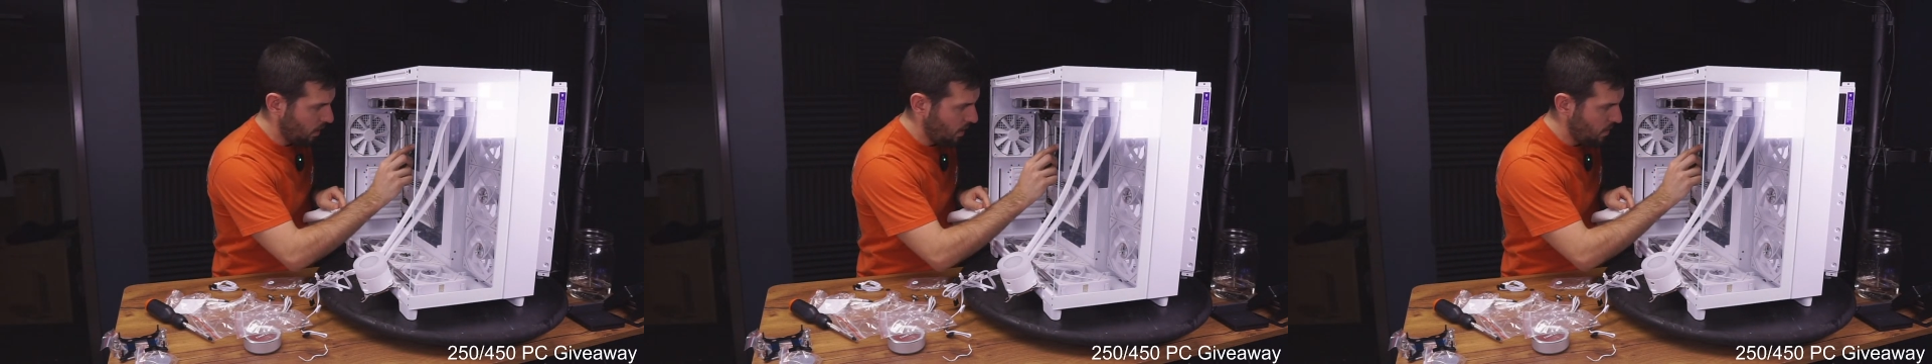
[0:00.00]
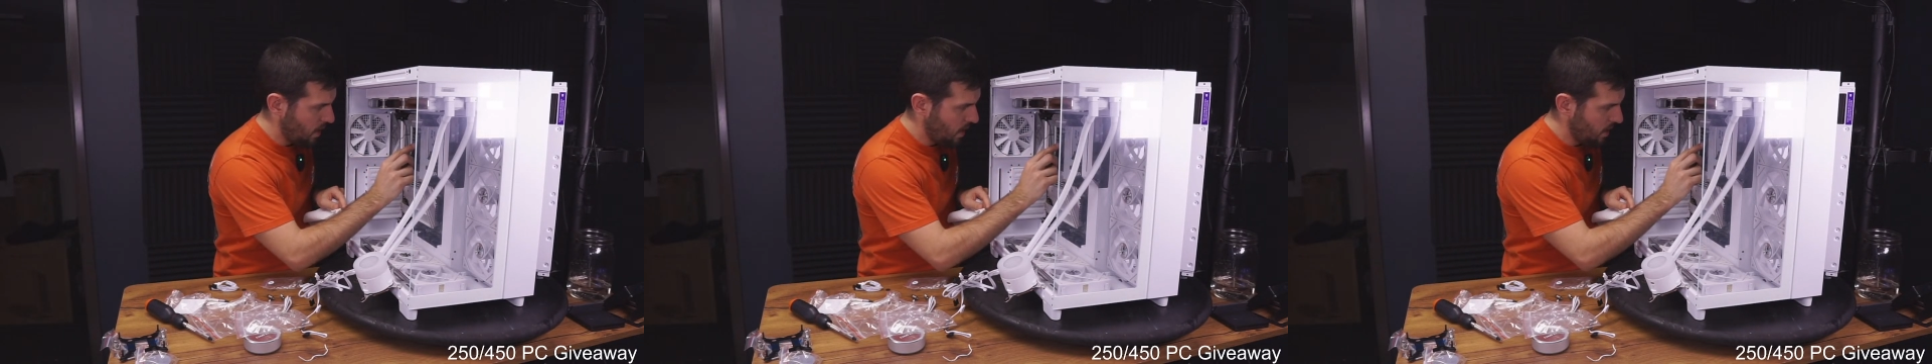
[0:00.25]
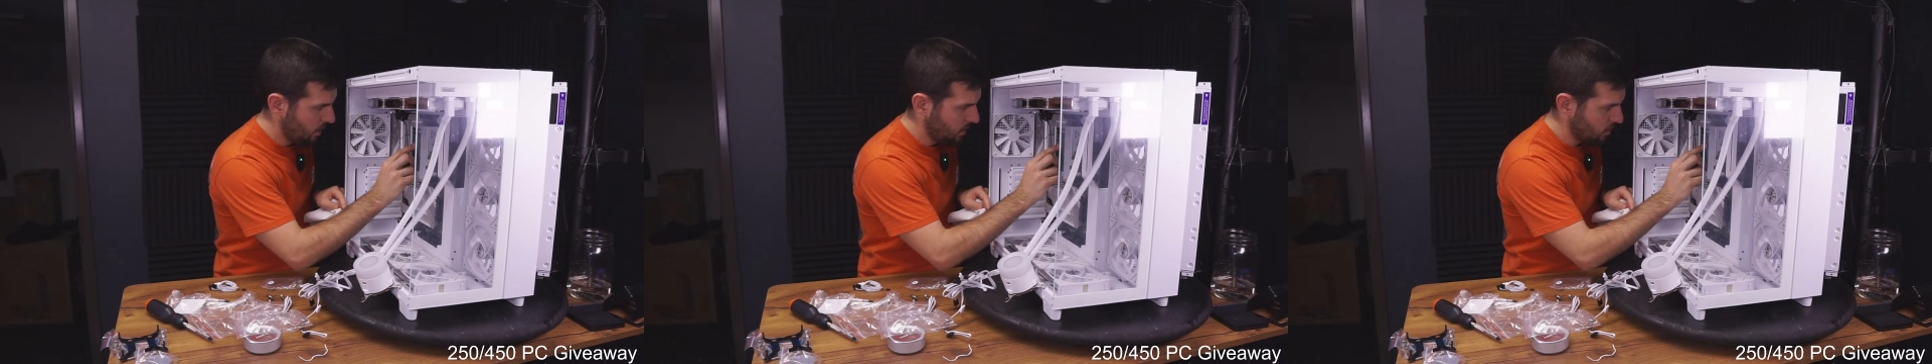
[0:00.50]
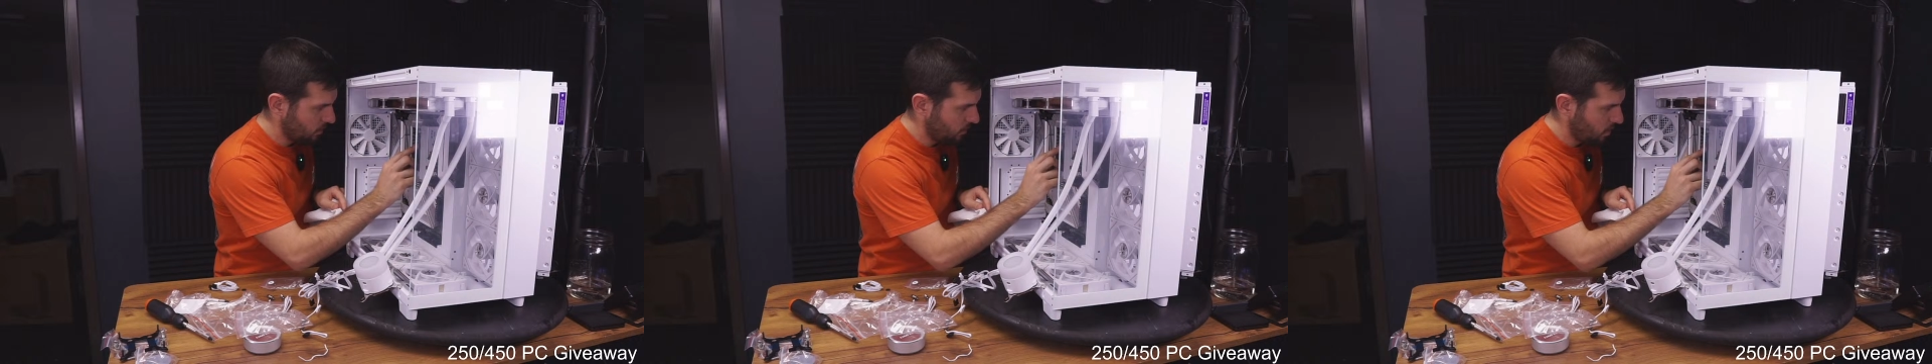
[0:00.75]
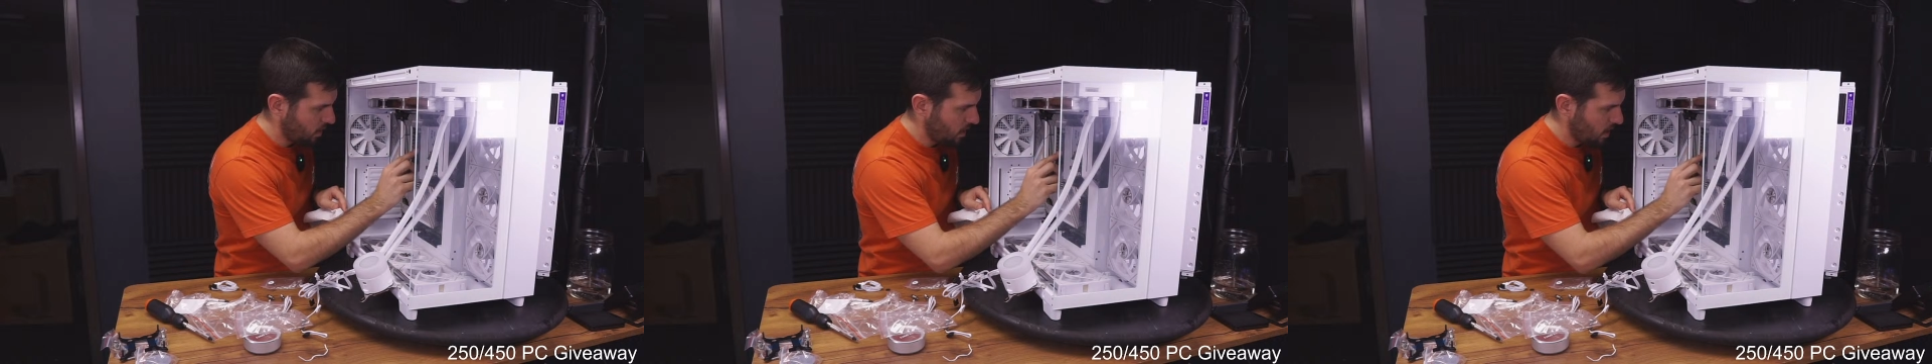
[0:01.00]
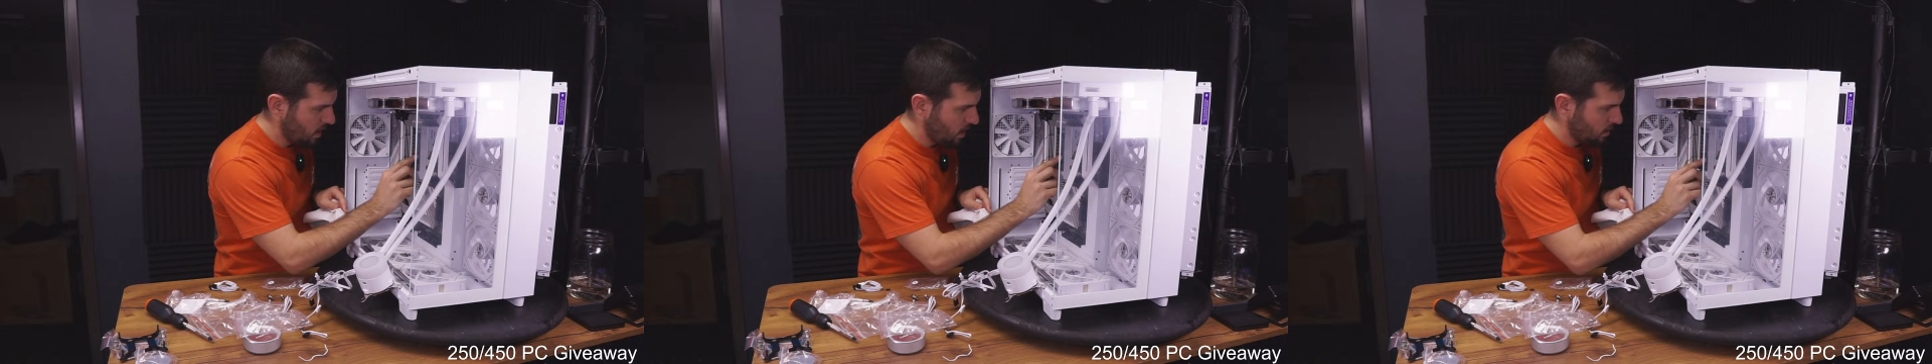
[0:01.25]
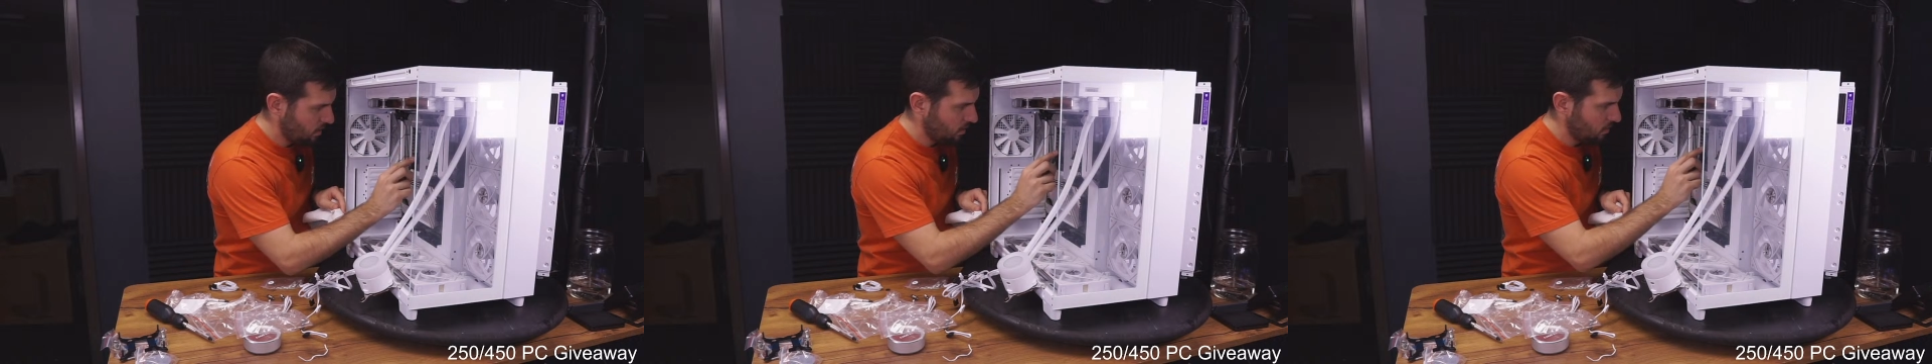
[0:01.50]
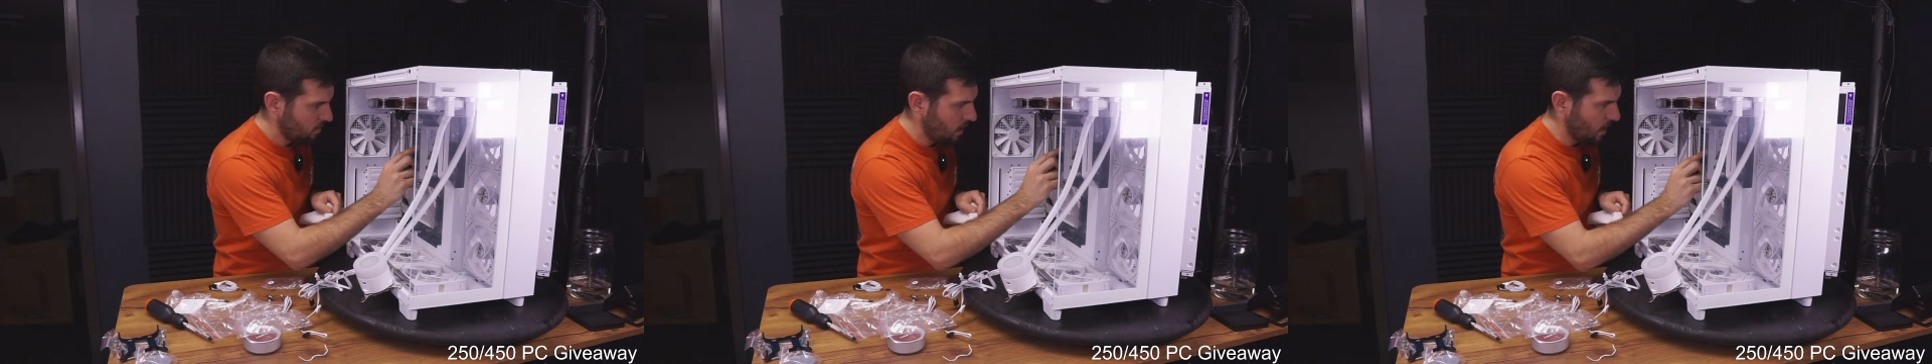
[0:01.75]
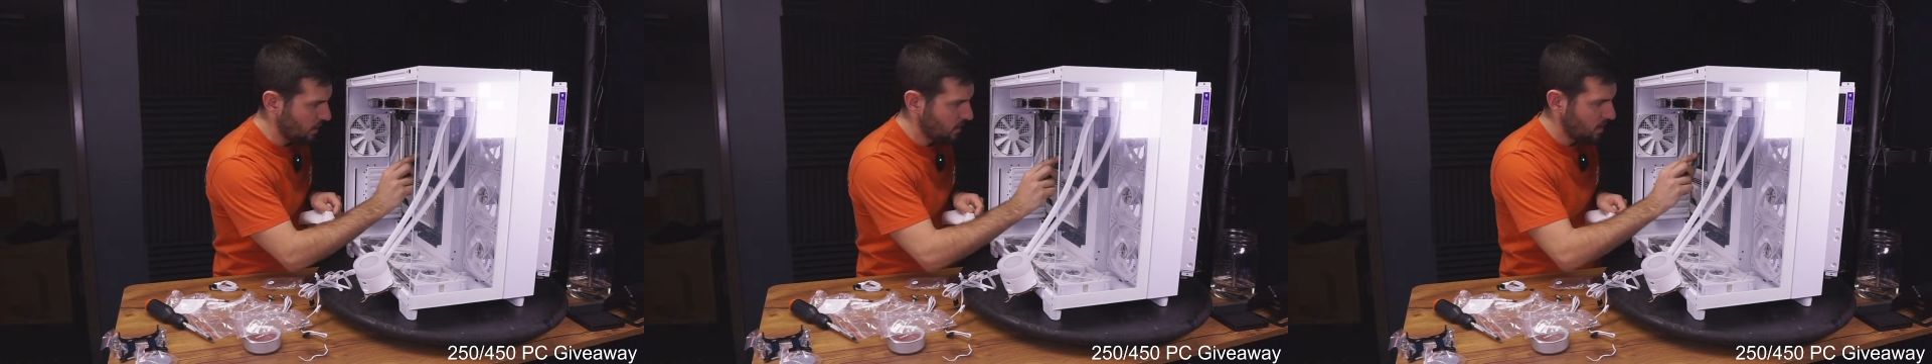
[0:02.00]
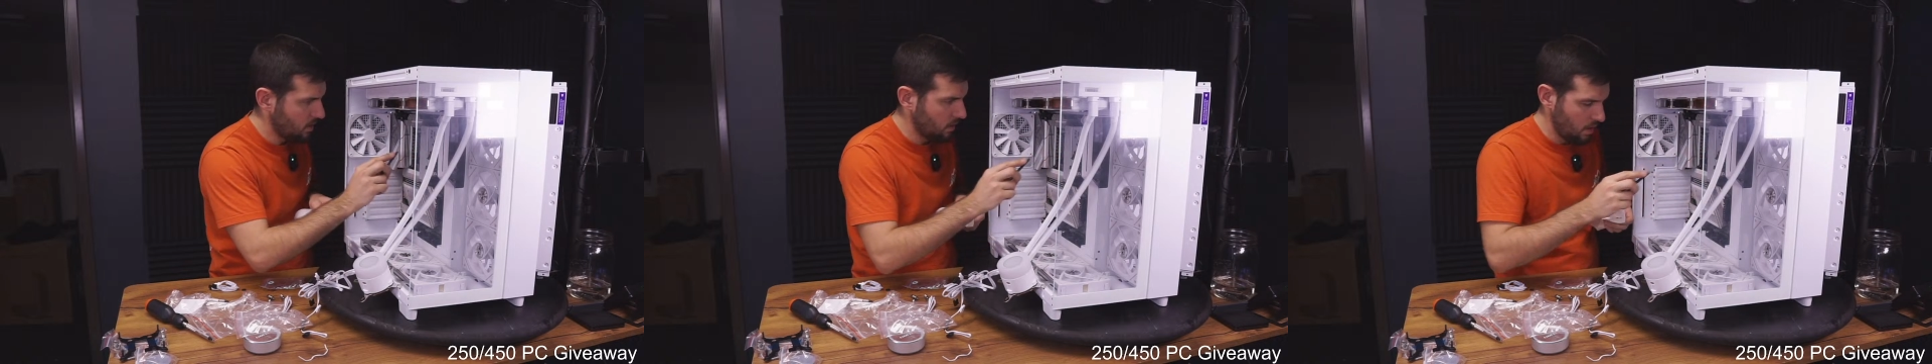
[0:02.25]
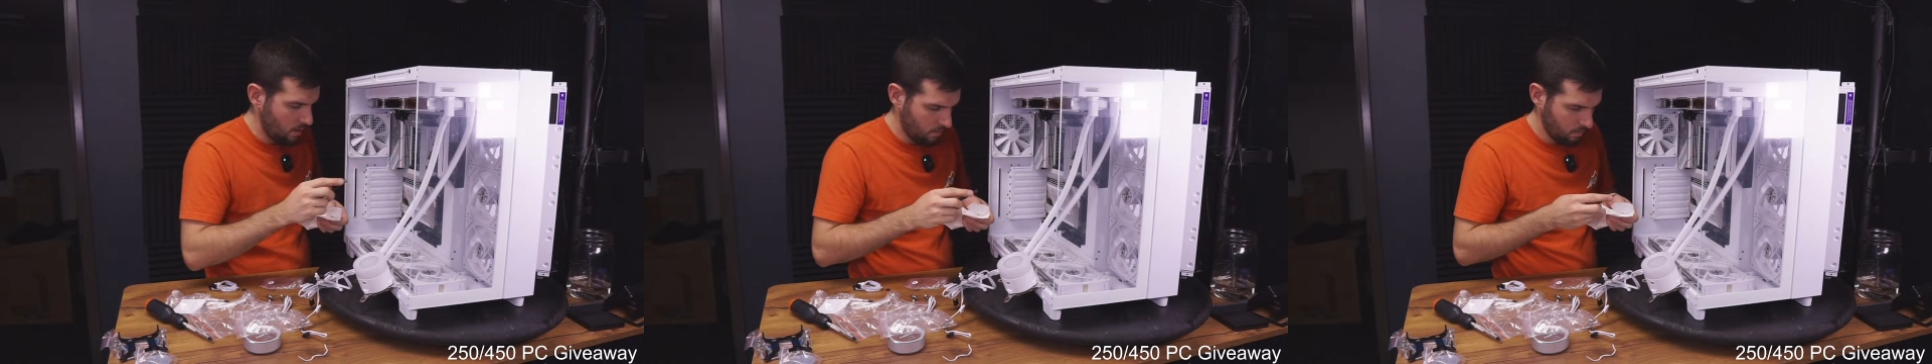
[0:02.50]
Apex or Fortnite, yes, easily.